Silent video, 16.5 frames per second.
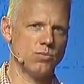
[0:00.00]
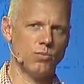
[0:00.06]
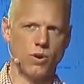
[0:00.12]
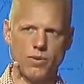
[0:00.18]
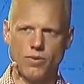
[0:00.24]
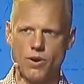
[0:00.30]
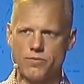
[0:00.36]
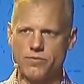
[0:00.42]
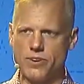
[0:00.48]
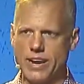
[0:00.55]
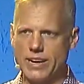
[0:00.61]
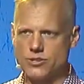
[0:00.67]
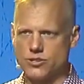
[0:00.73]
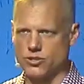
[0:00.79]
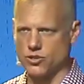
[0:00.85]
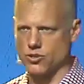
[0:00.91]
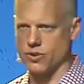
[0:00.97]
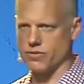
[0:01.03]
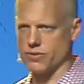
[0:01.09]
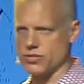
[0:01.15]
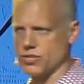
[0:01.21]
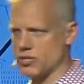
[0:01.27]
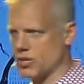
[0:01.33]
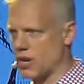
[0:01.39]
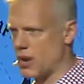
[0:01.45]
One of our financial
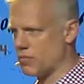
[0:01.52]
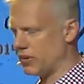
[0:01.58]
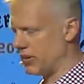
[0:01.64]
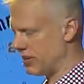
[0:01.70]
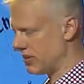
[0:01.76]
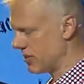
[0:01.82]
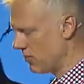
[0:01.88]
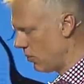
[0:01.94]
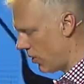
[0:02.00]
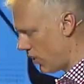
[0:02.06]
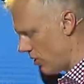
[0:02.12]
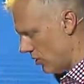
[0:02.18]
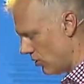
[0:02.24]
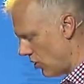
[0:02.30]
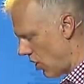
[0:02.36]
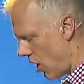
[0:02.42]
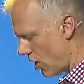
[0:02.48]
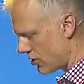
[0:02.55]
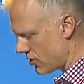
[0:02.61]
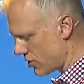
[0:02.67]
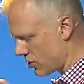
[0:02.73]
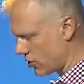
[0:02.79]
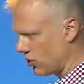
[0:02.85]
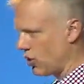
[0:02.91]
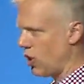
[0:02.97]
services companies, one of the
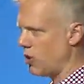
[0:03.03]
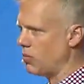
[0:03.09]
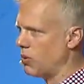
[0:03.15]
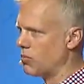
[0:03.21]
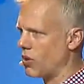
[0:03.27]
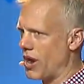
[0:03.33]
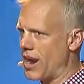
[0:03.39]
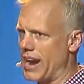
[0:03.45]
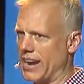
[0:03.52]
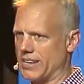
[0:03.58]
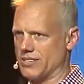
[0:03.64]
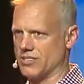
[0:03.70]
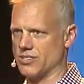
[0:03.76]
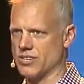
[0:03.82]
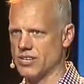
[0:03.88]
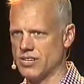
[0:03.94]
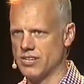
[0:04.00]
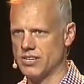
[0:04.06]
largest global brands,